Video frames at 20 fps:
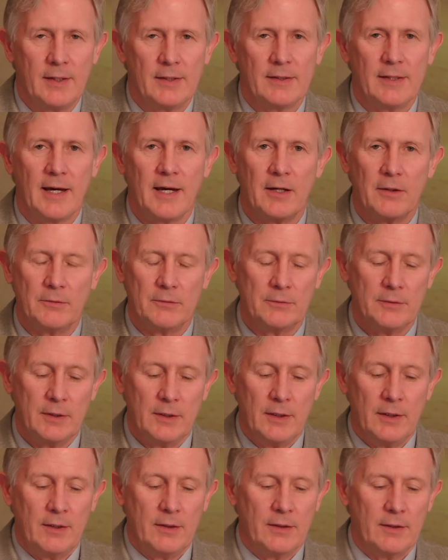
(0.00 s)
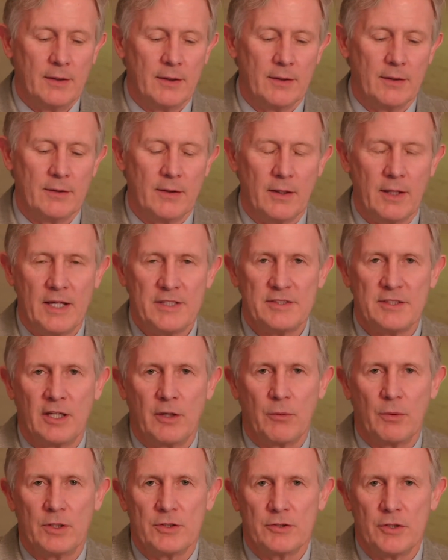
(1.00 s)
Now, the last thing I
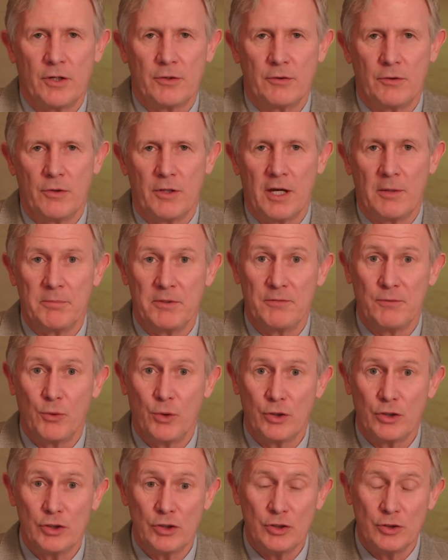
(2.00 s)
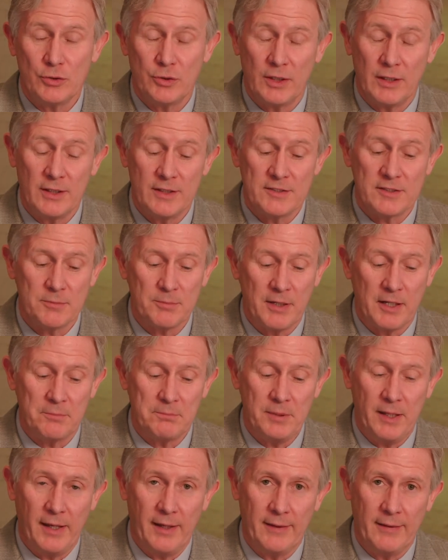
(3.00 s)
want to talk to you about before concluding is
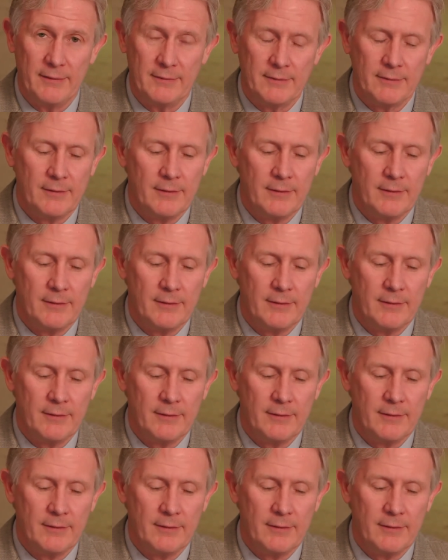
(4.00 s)
about pain.